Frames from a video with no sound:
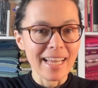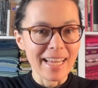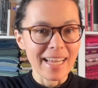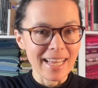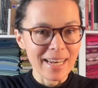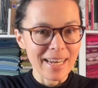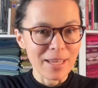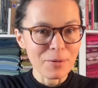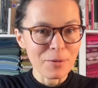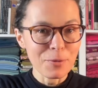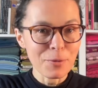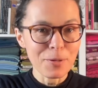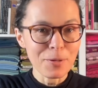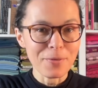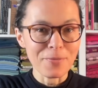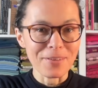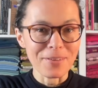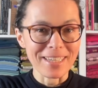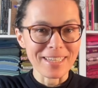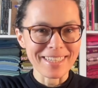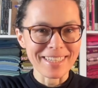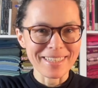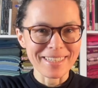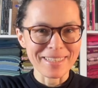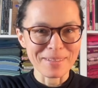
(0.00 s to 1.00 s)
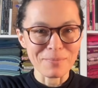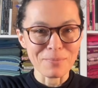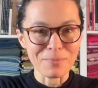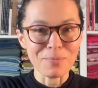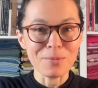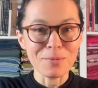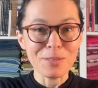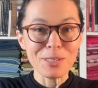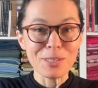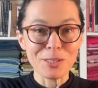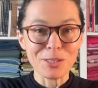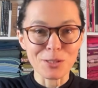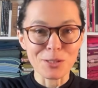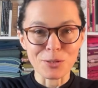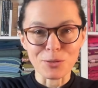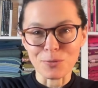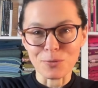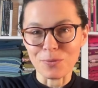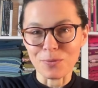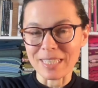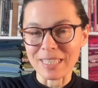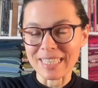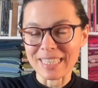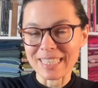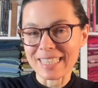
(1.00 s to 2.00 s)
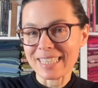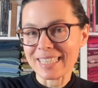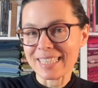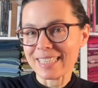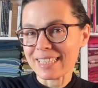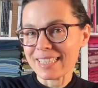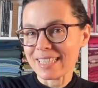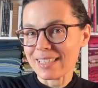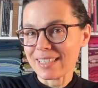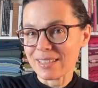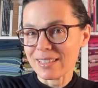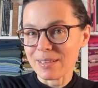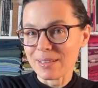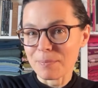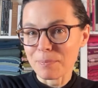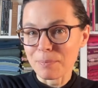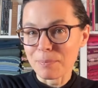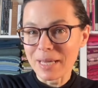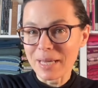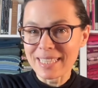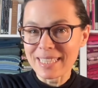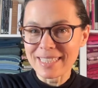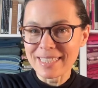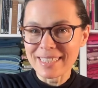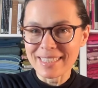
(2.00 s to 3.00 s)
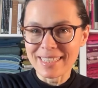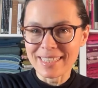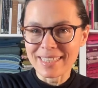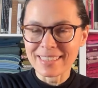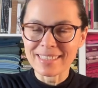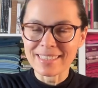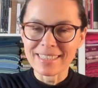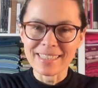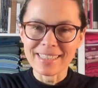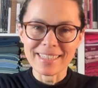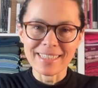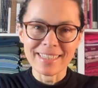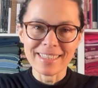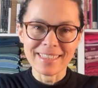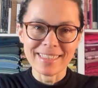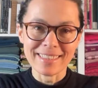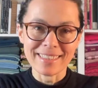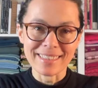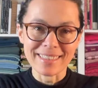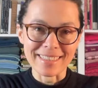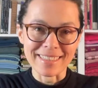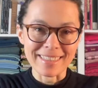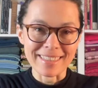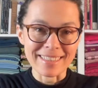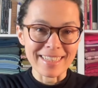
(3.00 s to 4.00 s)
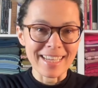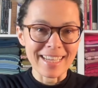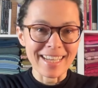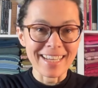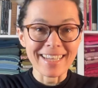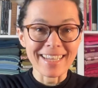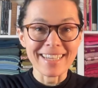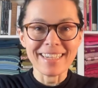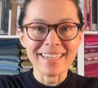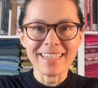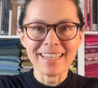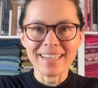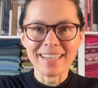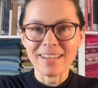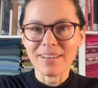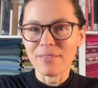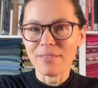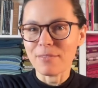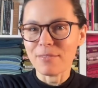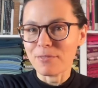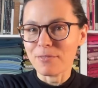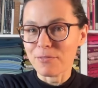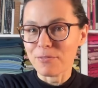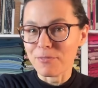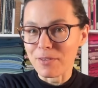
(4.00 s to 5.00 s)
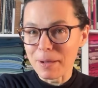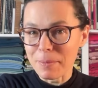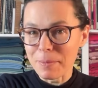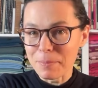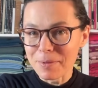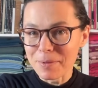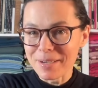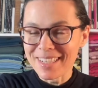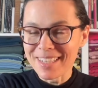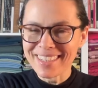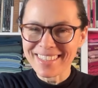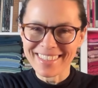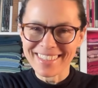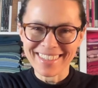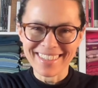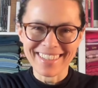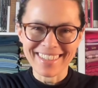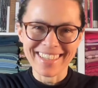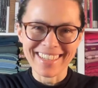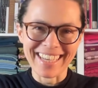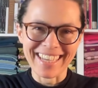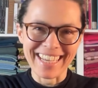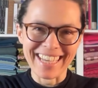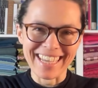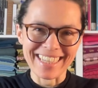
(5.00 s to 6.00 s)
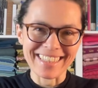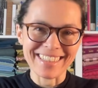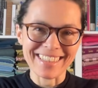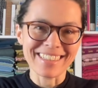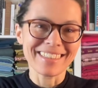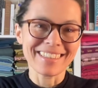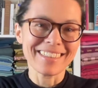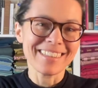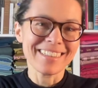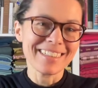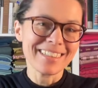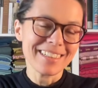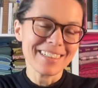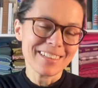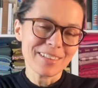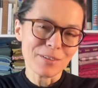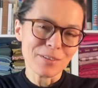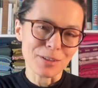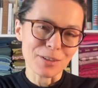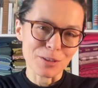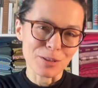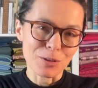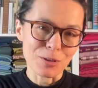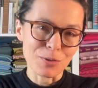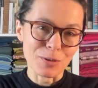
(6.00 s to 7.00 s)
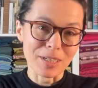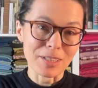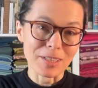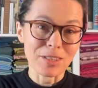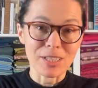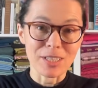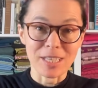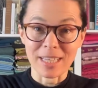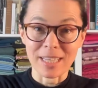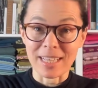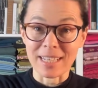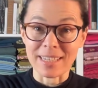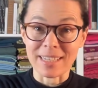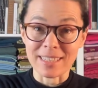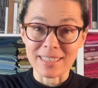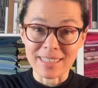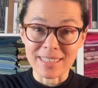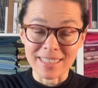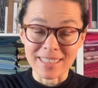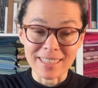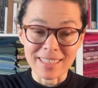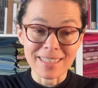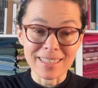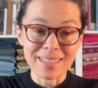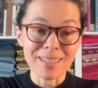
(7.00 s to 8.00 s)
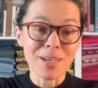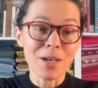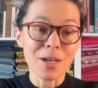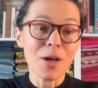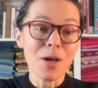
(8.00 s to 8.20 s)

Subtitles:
Hello and welcome to this pattern cutting, design, fabric and construction analysis